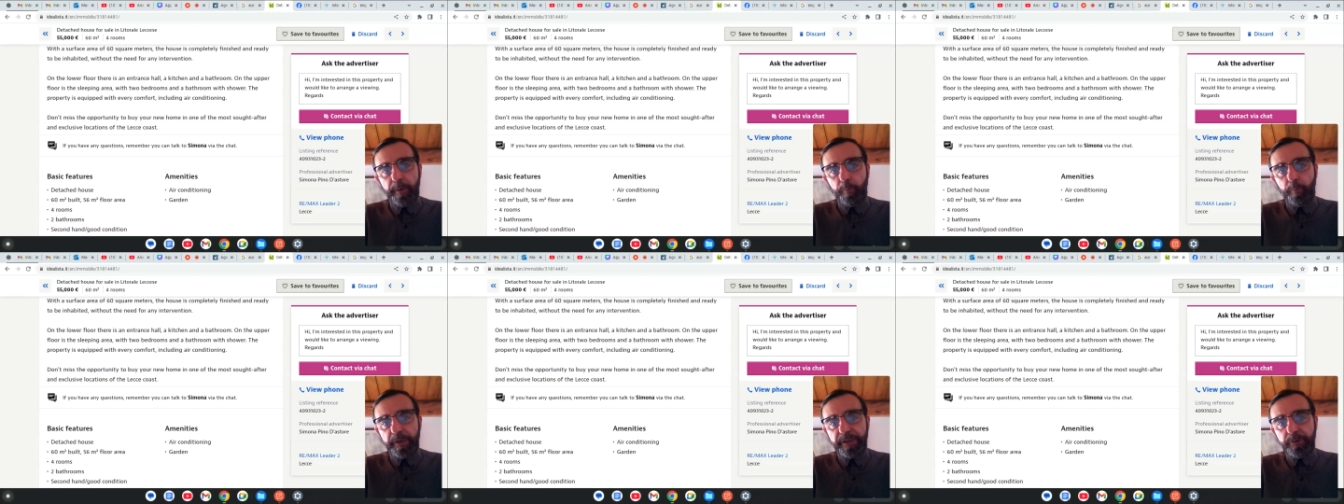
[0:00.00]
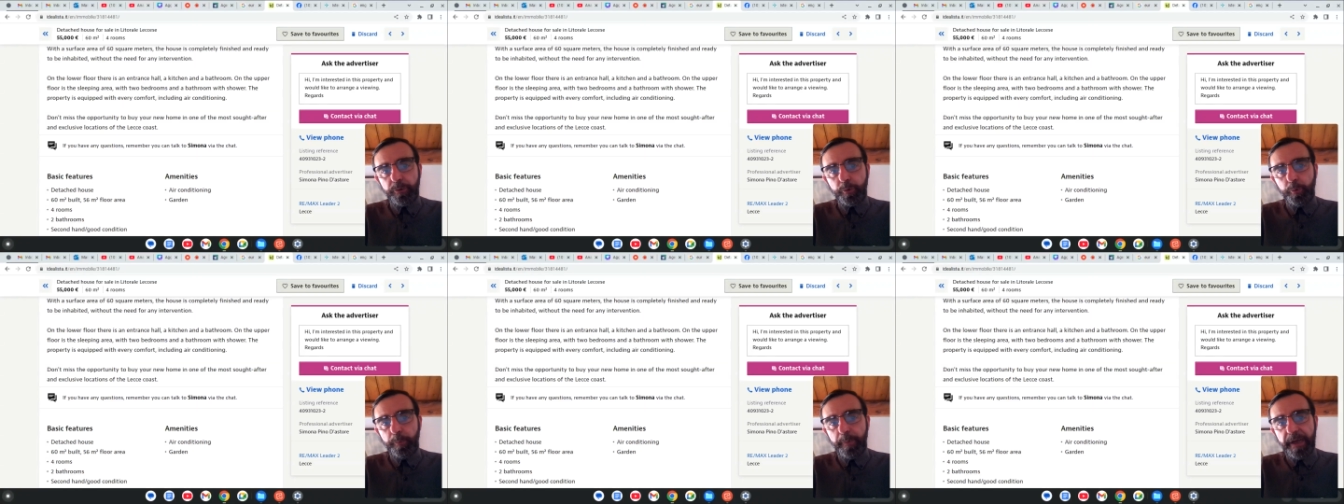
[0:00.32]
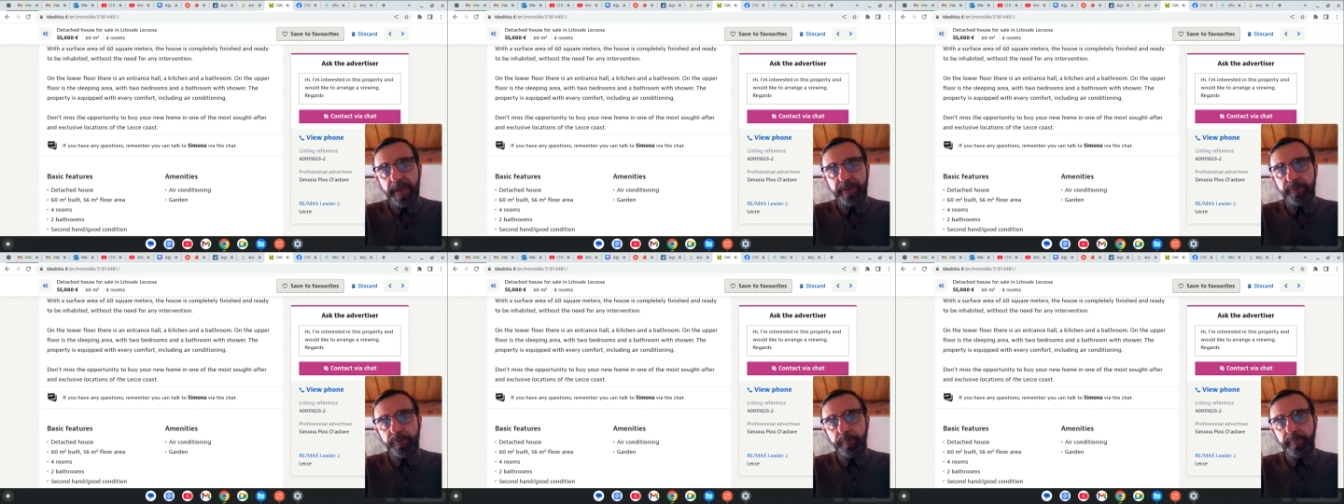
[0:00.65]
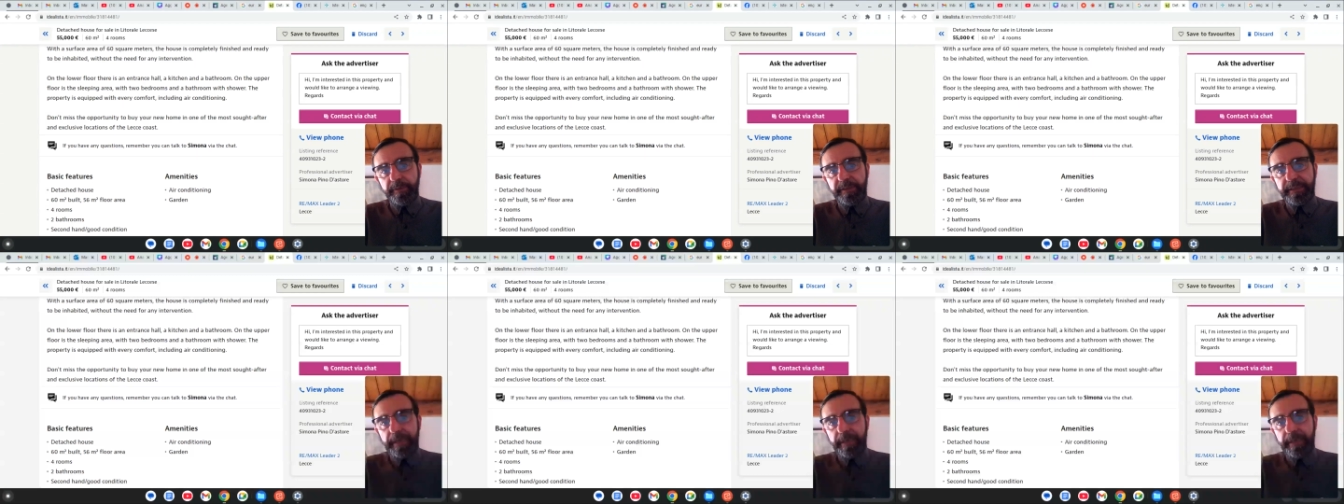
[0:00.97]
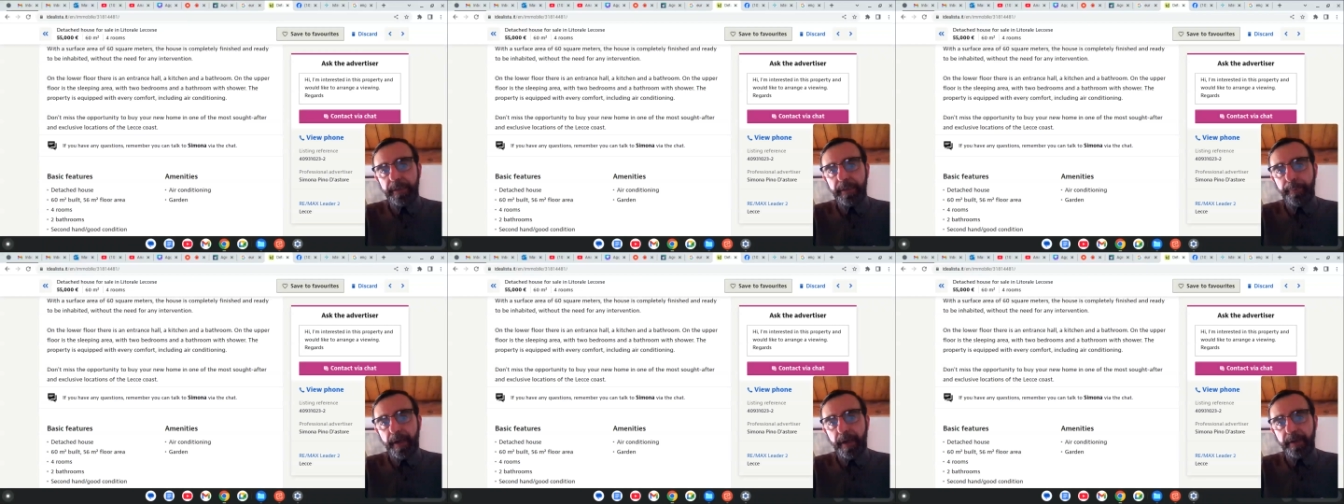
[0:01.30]
with two bedrooms
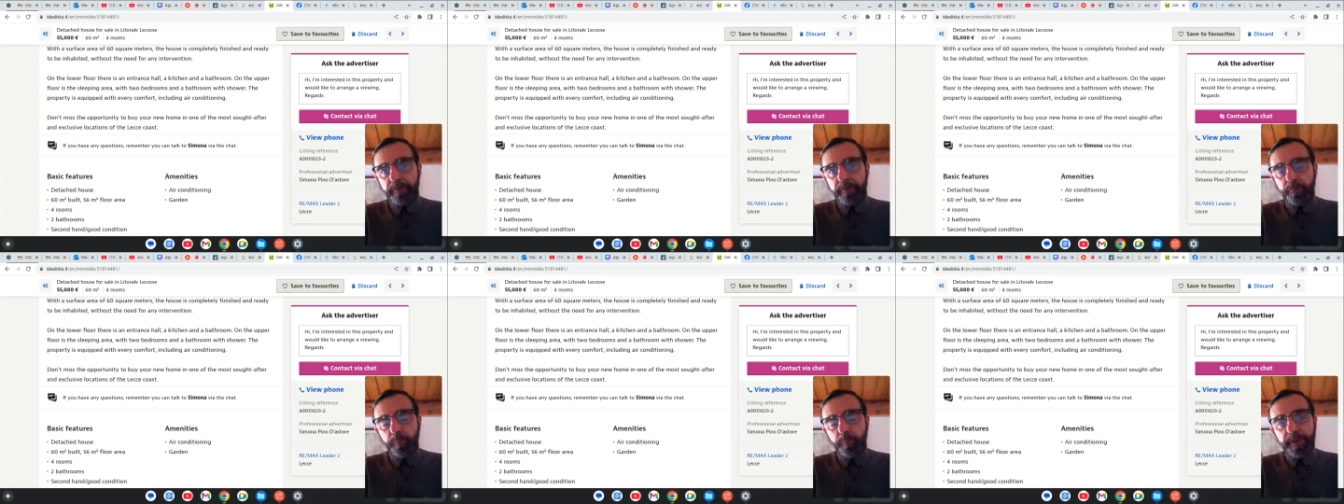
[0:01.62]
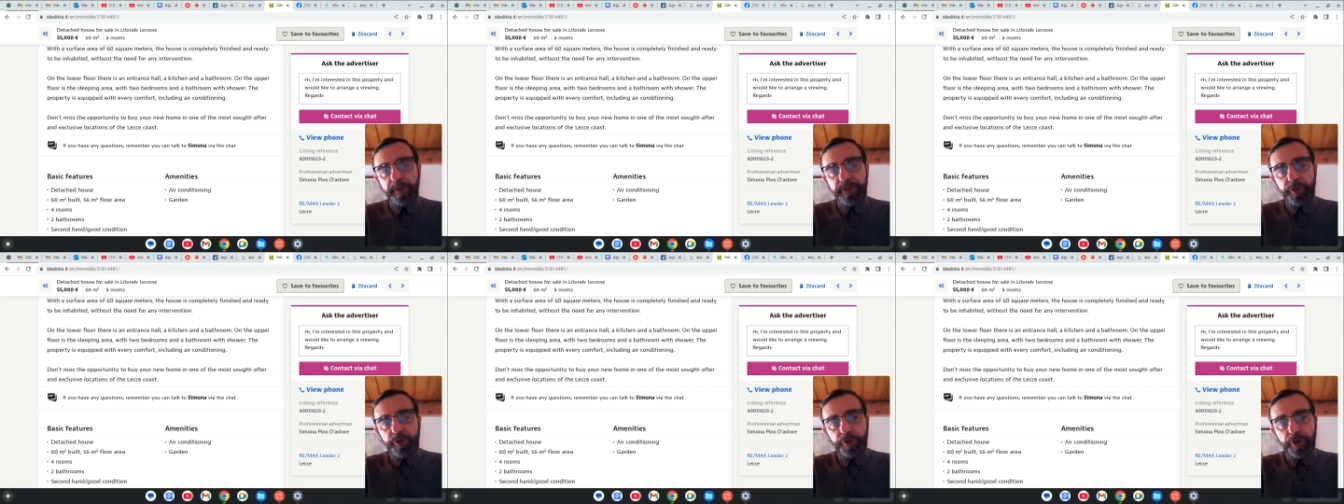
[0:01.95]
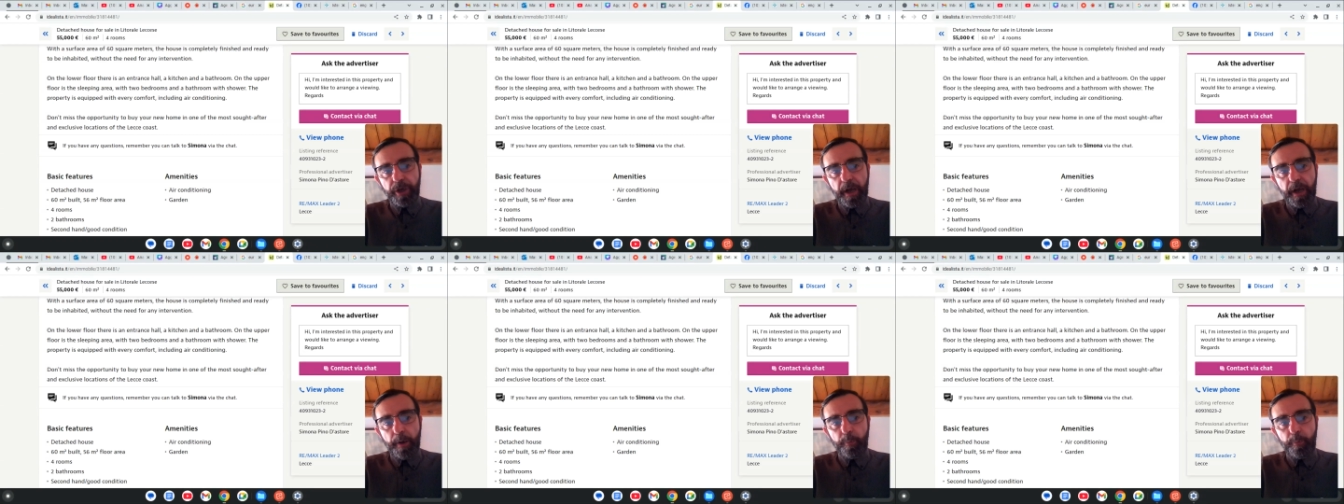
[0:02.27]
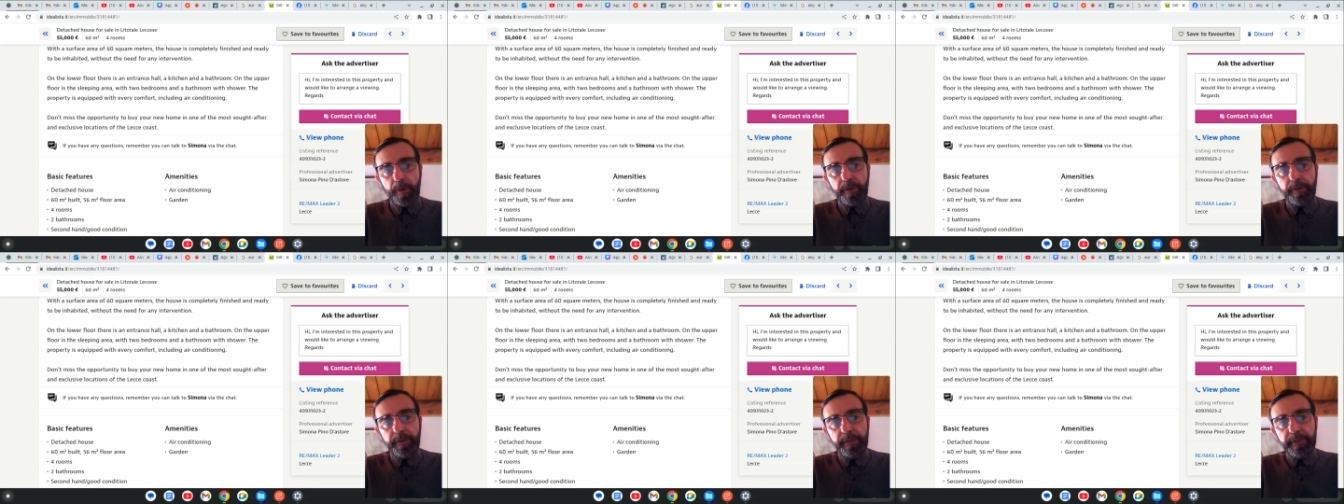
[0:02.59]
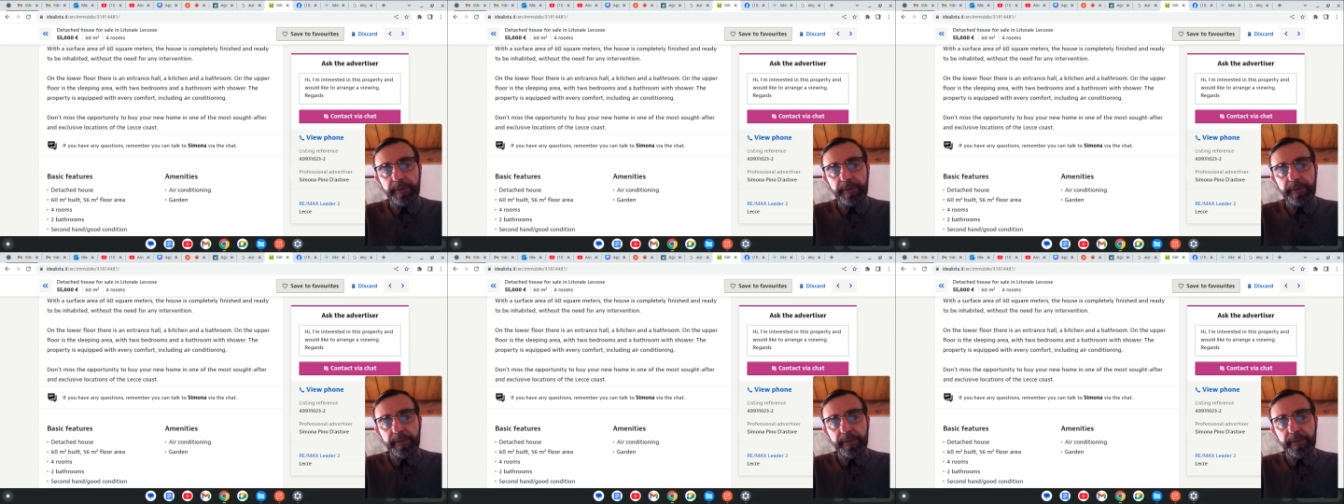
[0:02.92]
and a bathroom with shower.